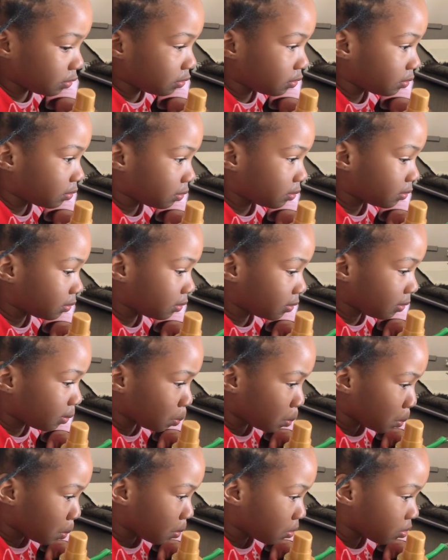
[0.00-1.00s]
As you can
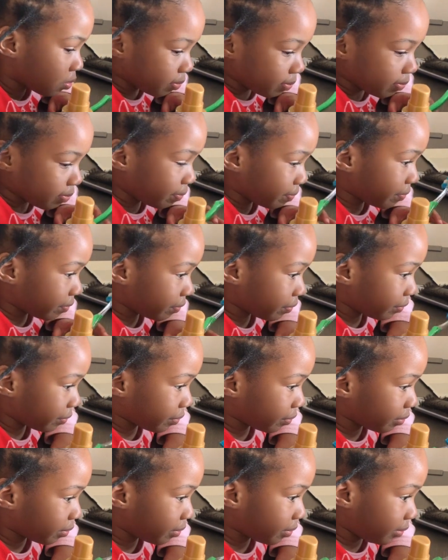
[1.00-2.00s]
see, I
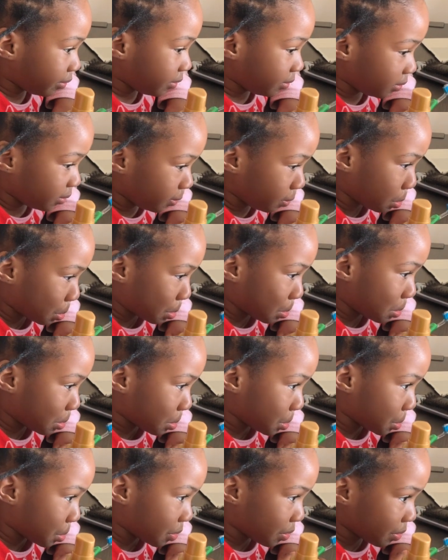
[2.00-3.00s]
braided the
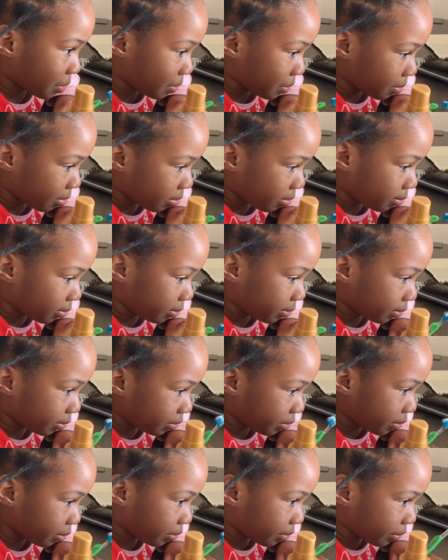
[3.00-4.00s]
beginning
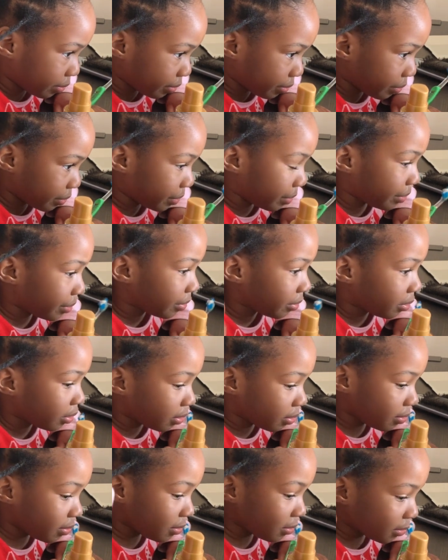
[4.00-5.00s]
and then I twisted
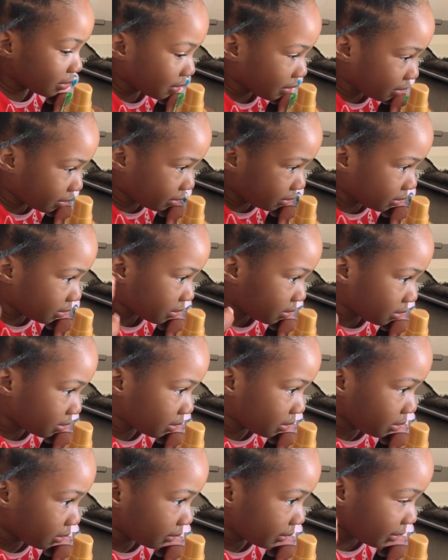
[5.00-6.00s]
the
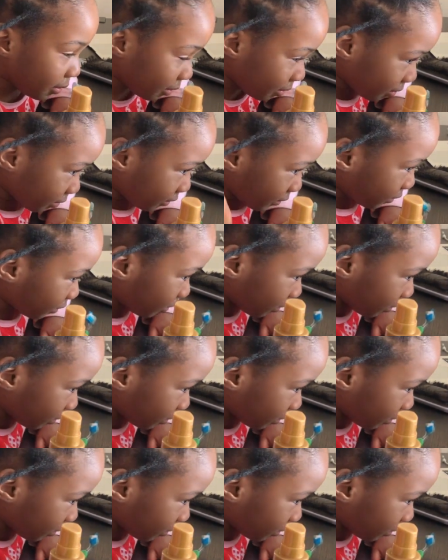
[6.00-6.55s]
ends, and that's the